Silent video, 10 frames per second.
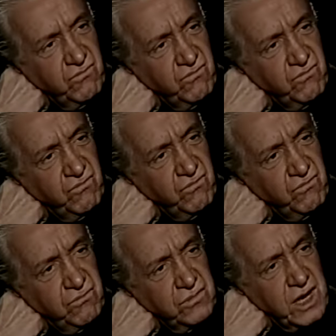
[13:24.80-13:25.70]

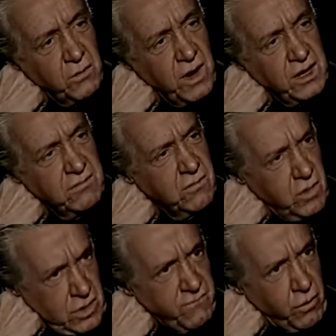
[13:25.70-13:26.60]
Uh, yeah, I'd
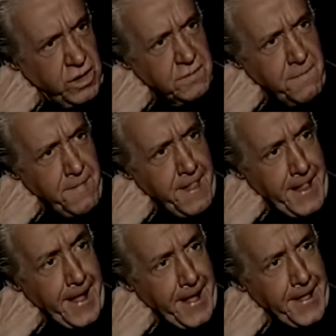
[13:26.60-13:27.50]
ready? say 40. 40?
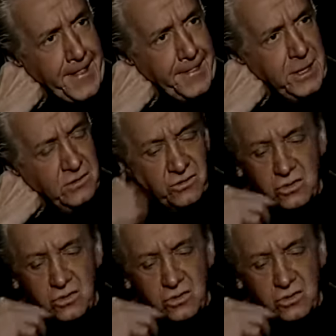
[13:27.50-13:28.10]
45. Uh-huh. Mm